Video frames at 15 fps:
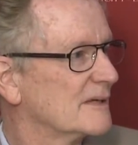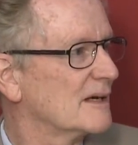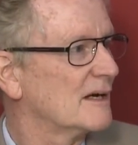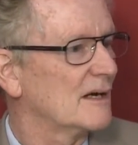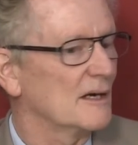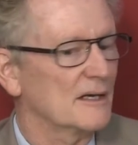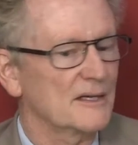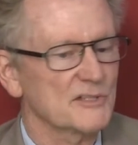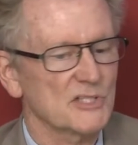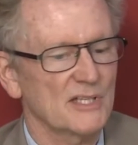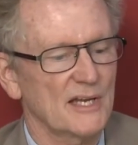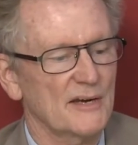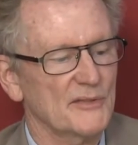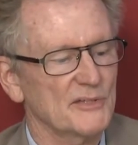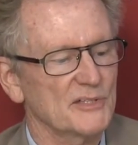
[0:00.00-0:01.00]
Because a
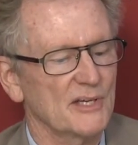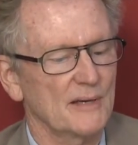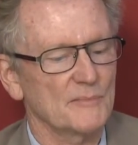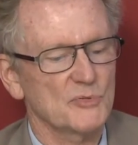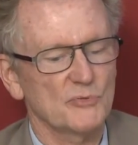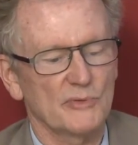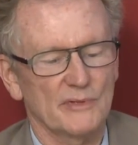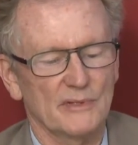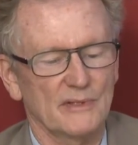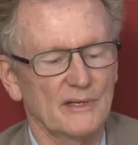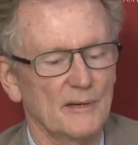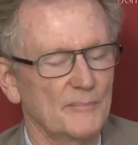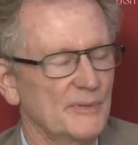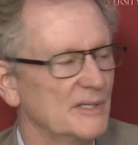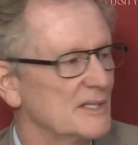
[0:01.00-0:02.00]
lot of the times when the
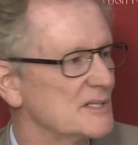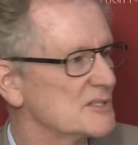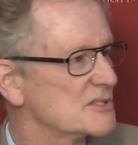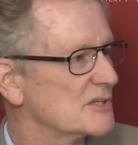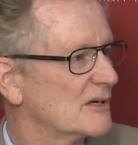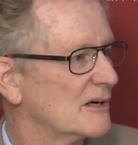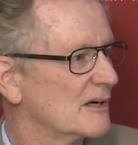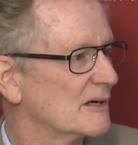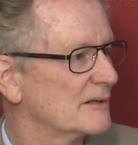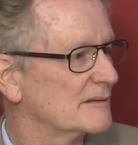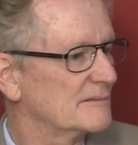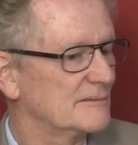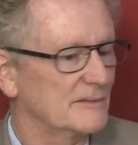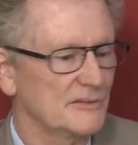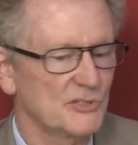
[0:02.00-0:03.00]
companies are
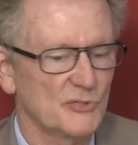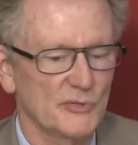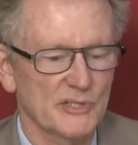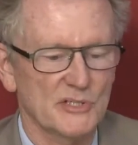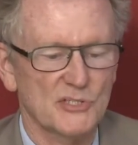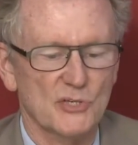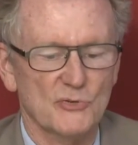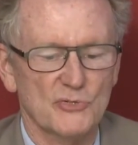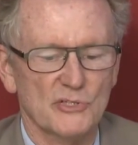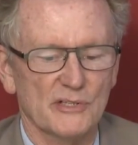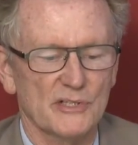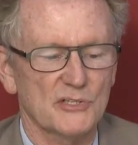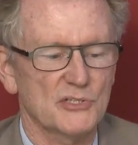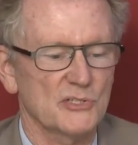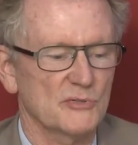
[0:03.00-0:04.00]
doing
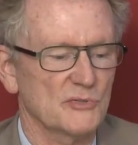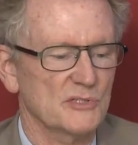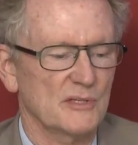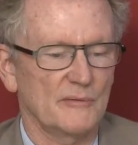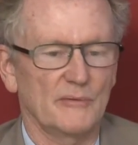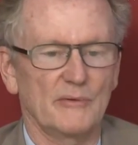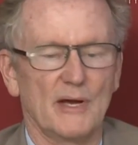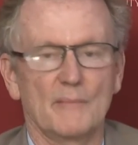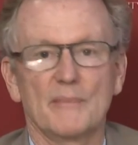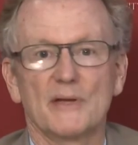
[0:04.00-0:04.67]
social issues, I